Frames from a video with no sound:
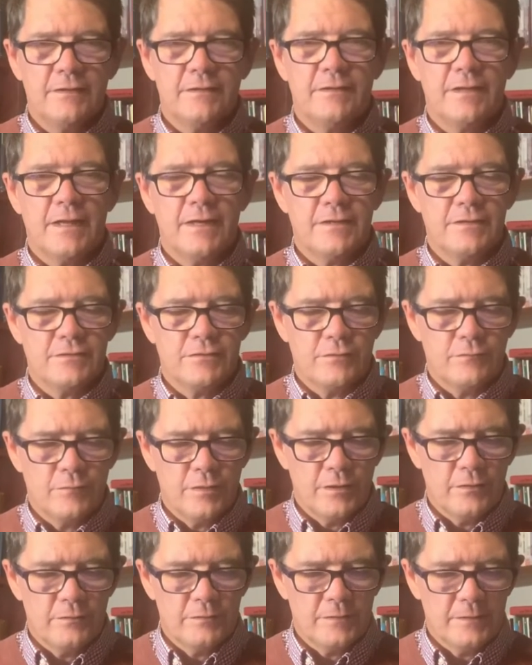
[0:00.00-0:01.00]
That is the
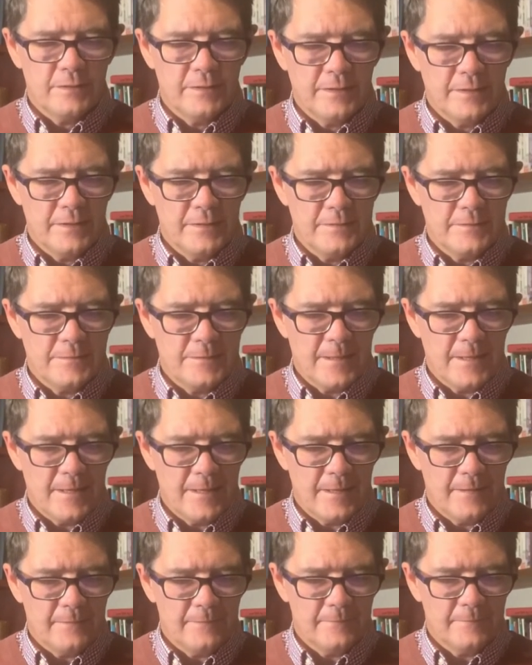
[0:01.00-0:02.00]
road that leads to
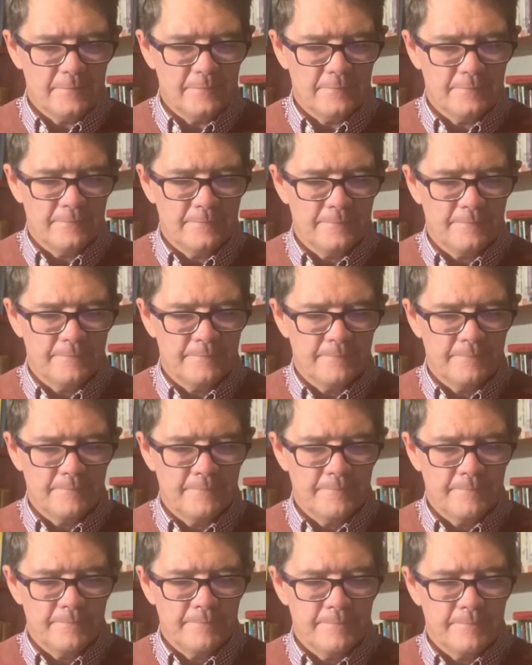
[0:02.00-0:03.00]
hell.
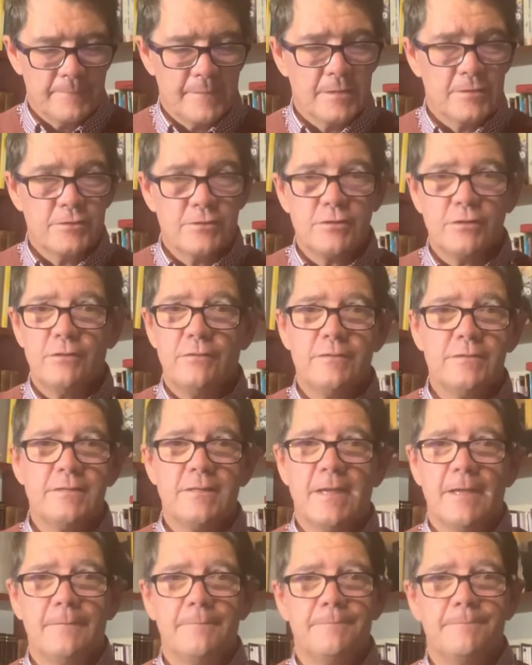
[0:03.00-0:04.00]
It's true, isn't
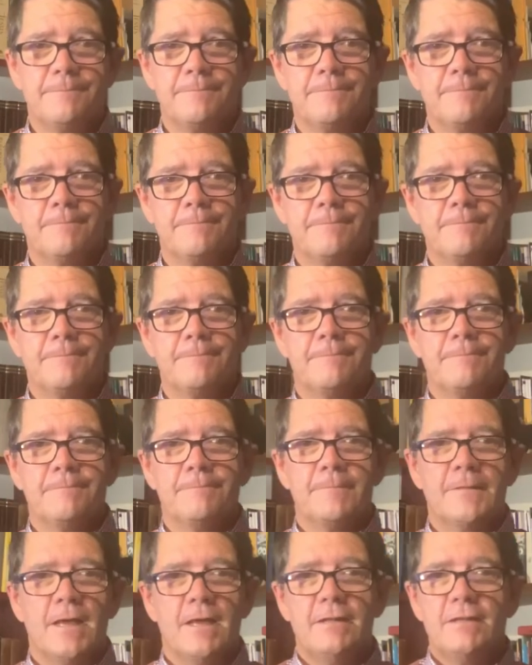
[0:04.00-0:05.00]
it?
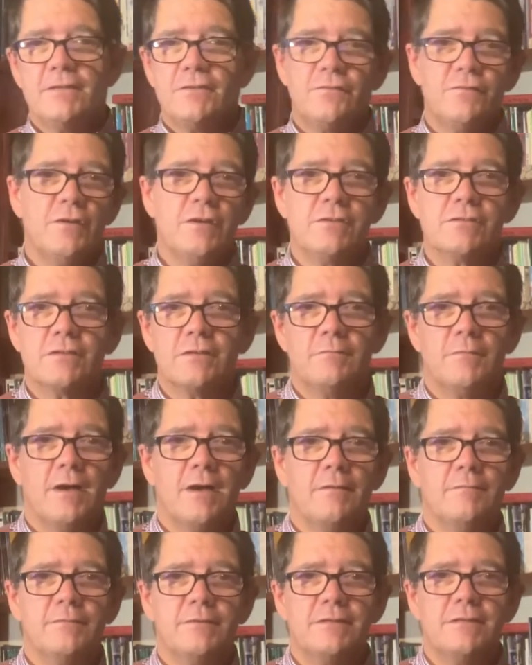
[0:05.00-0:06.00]
And this first
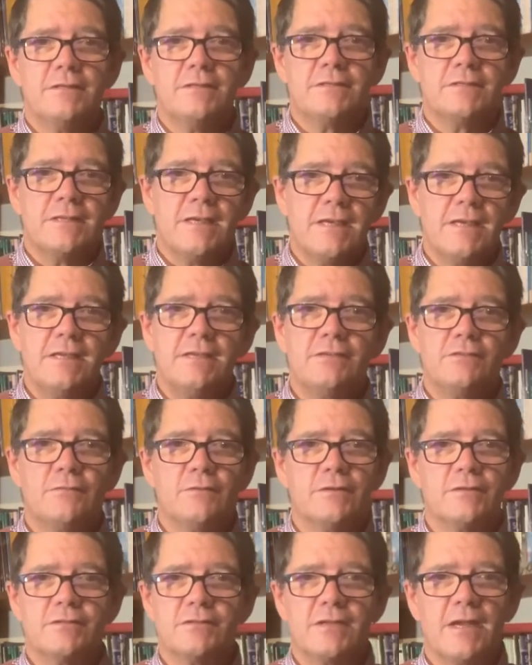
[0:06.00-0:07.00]
commandment is key to
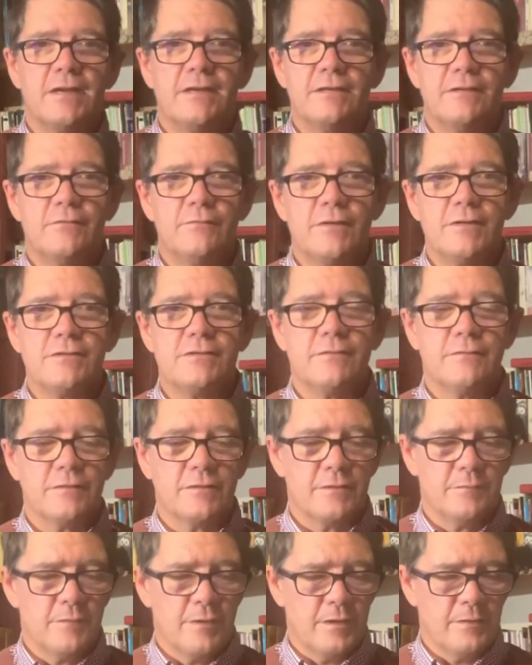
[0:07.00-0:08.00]
understanding the rest of the
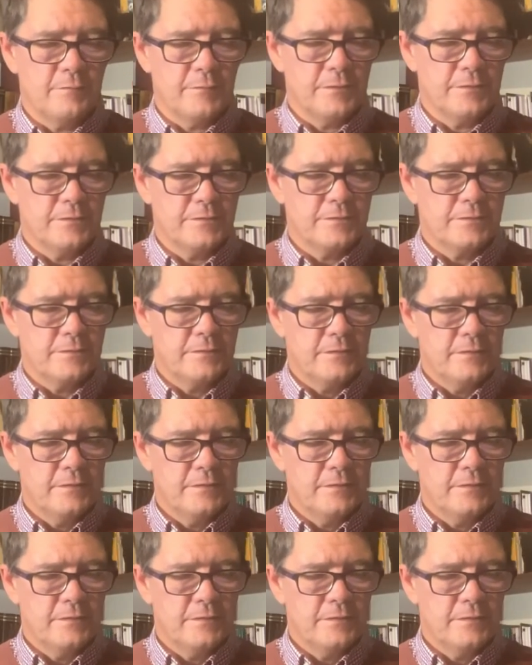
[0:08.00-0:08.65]
commandments.